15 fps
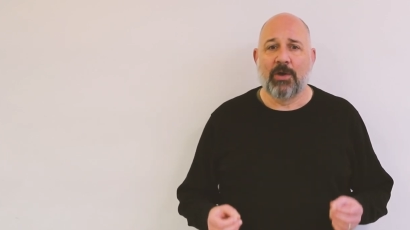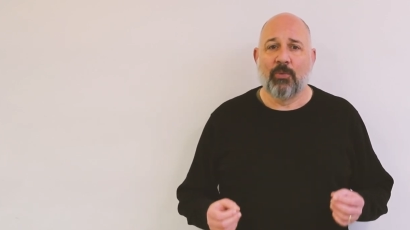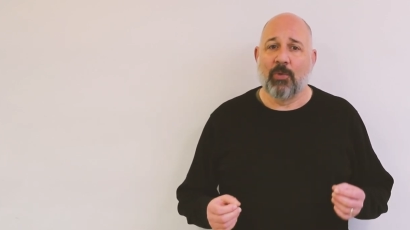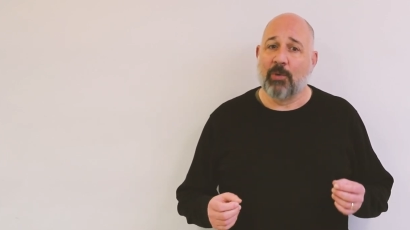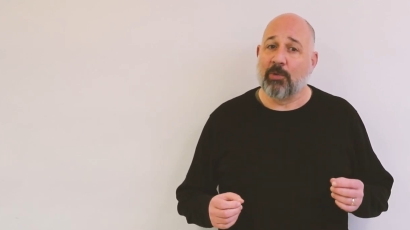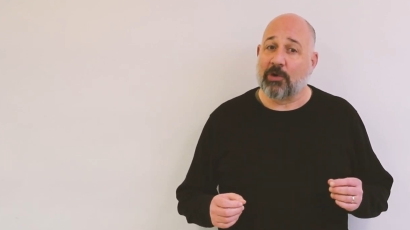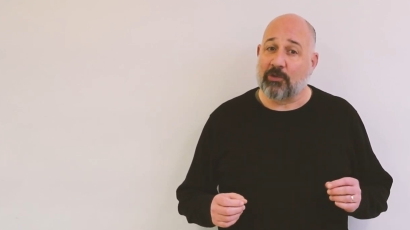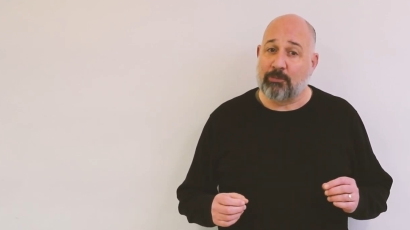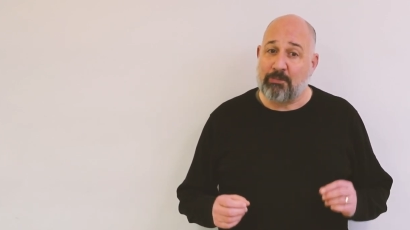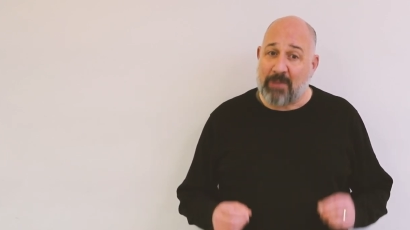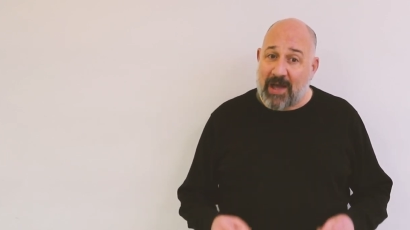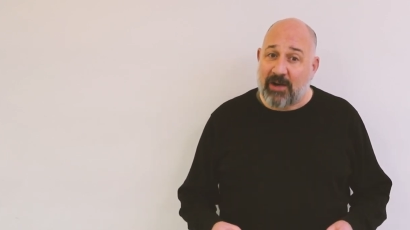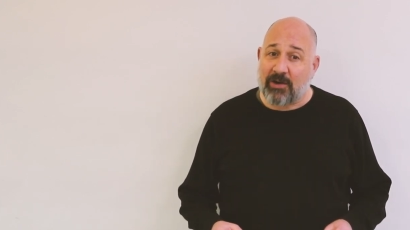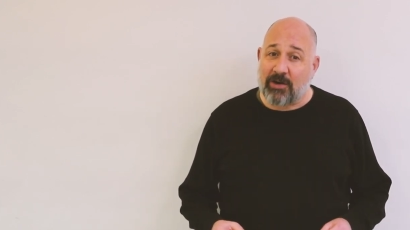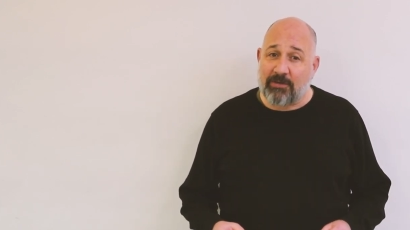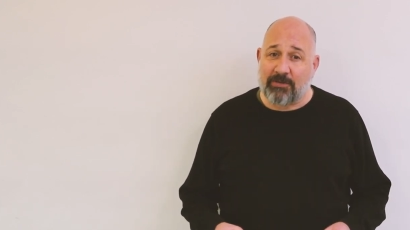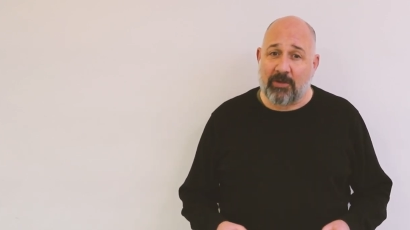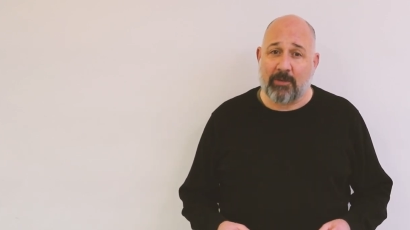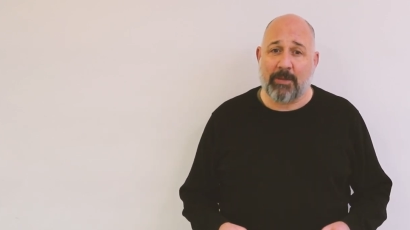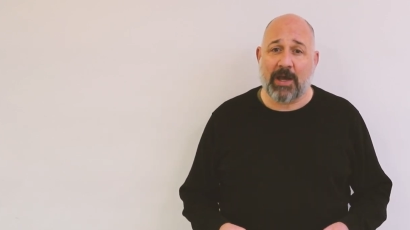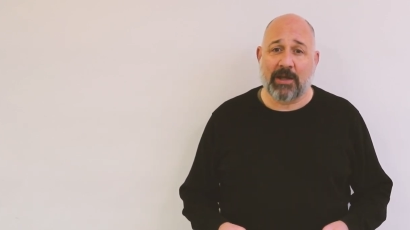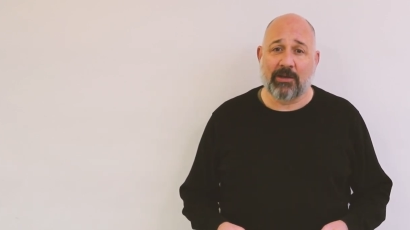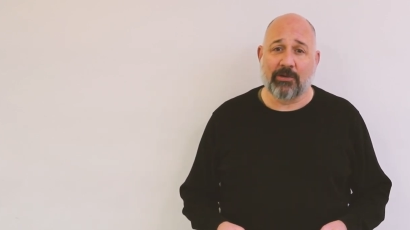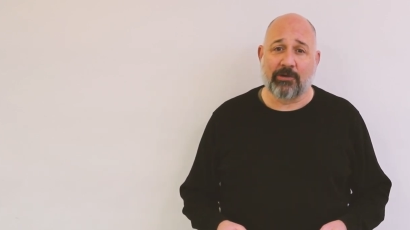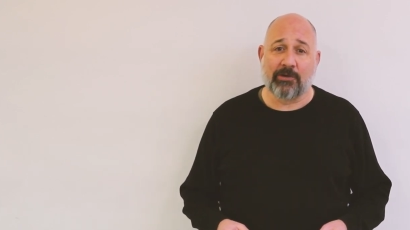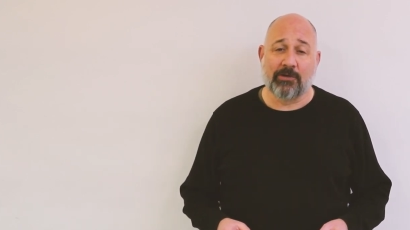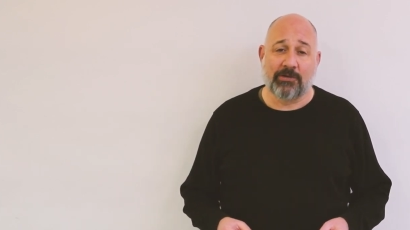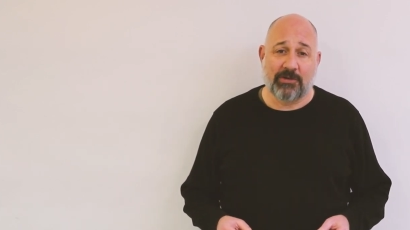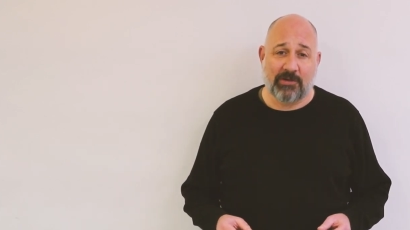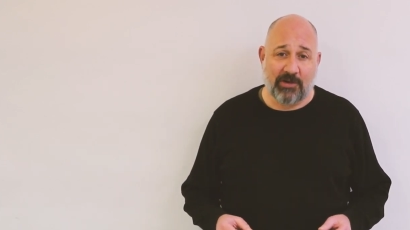What works better for the
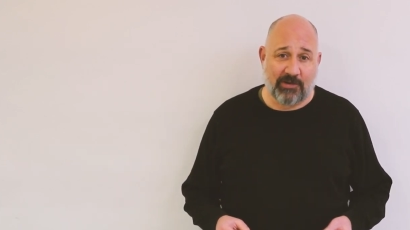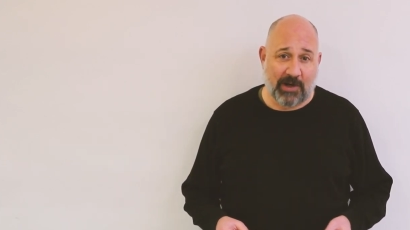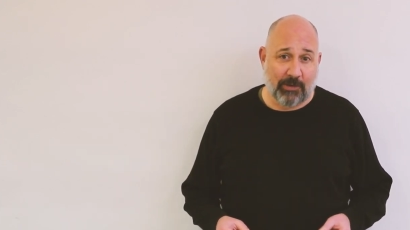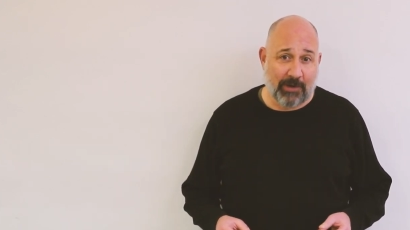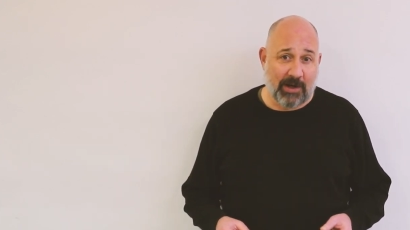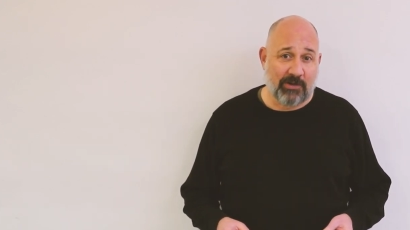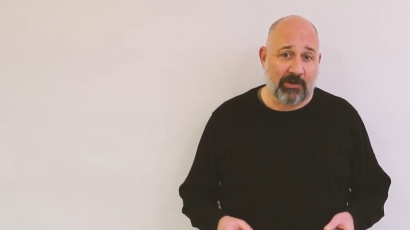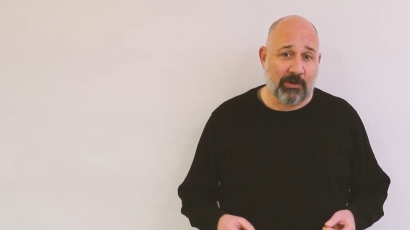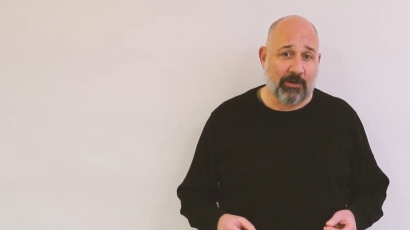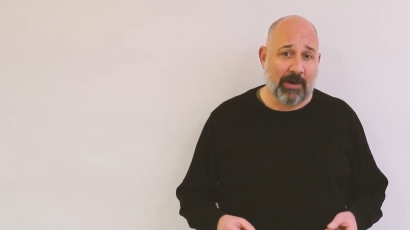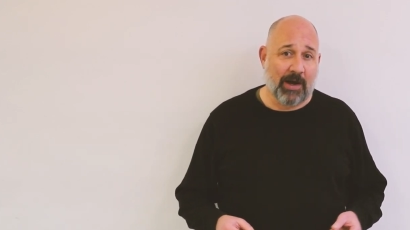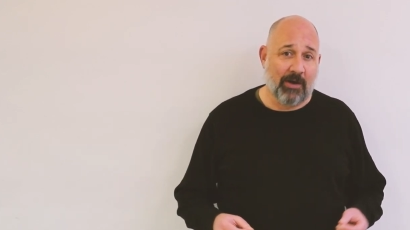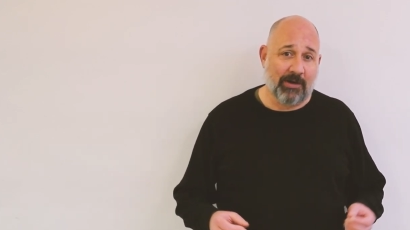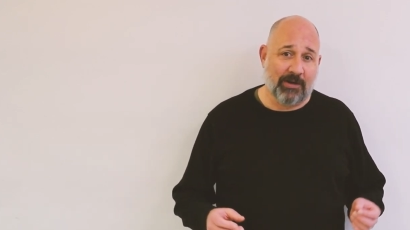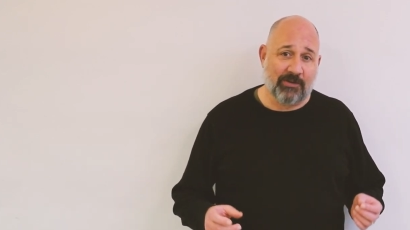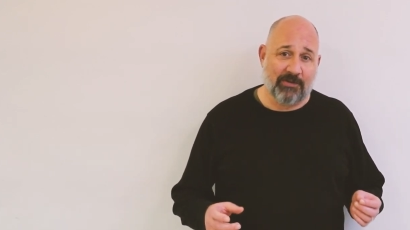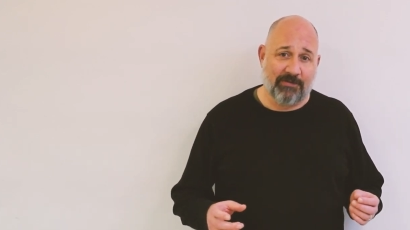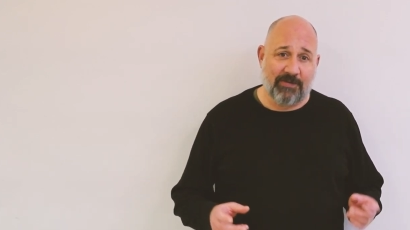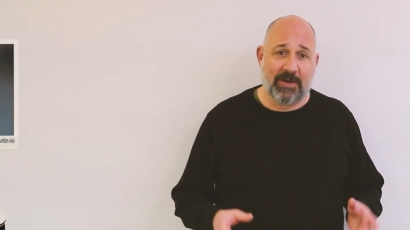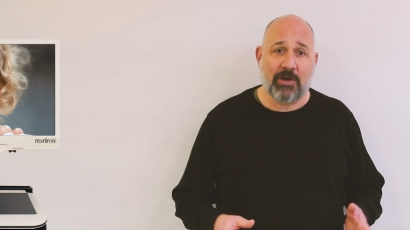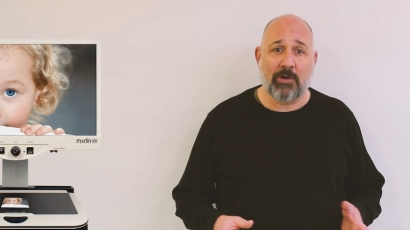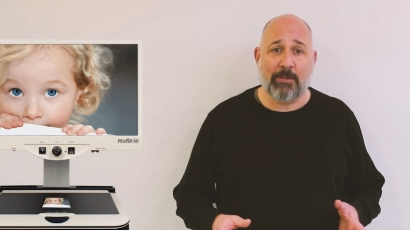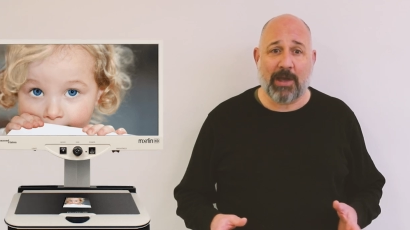macular degeneration crowd is a video